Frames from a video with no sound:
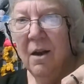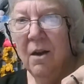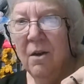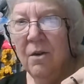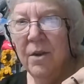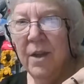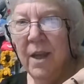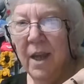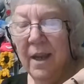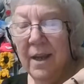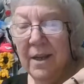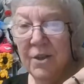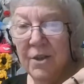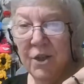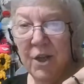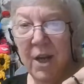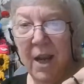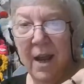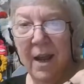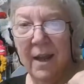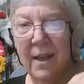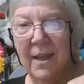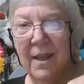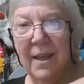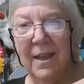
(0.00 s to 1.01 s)
Okay,
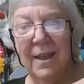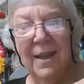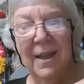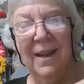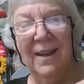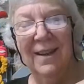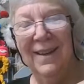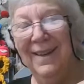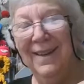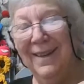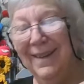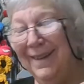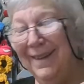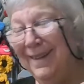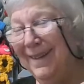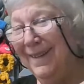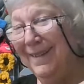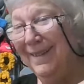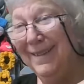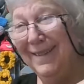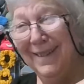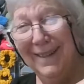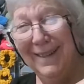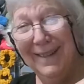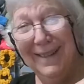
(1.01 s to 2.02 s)
Jackie.
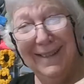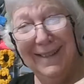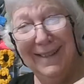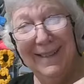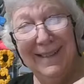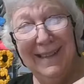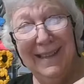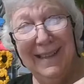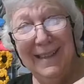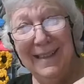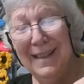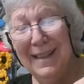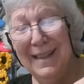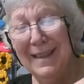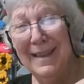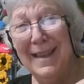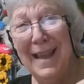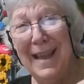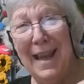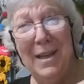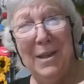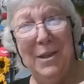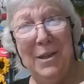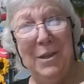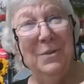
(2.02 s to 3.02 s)

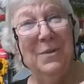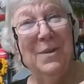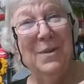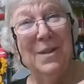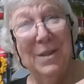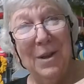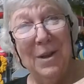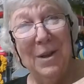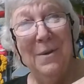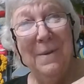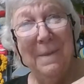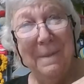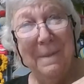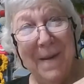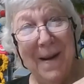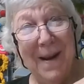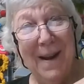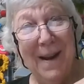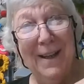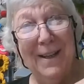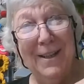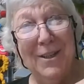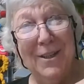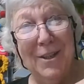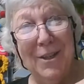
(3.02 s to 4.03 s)
Thank you so
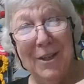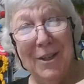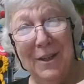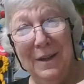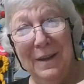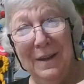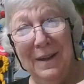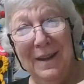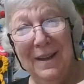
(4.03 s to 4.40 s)
much.